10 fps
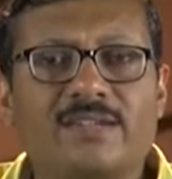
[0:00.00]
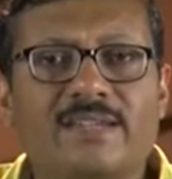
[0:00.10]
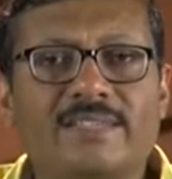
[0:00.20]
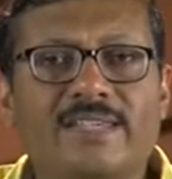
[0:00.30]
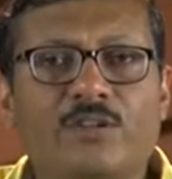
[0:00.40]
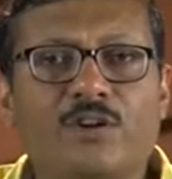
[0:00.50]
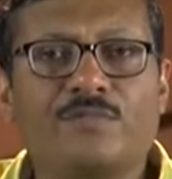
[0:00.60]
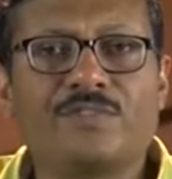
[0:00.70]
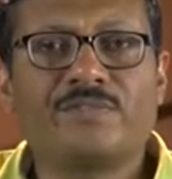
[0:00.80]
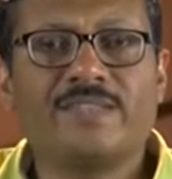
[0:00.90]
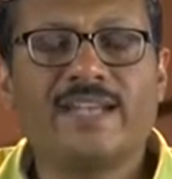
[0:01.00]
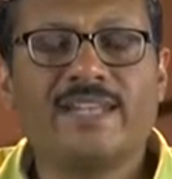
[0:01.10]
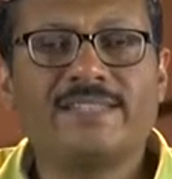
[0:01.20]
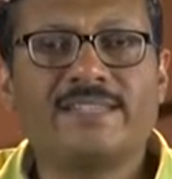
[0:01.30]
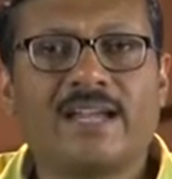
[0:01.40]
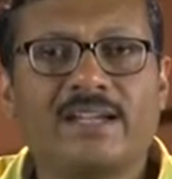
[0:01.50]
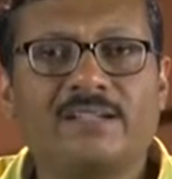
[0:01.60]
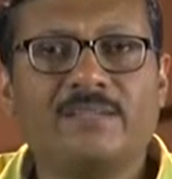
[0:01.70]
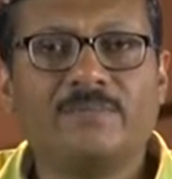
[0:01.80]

Hari Singh Gaur Vishwavidyalay, Sagar,